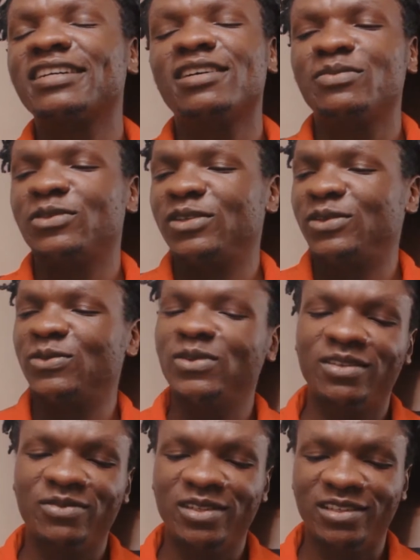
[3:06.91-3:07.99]
Come on,
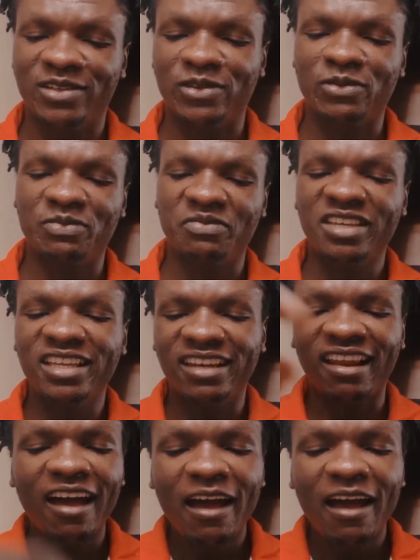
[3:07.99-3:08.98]
what do you mean?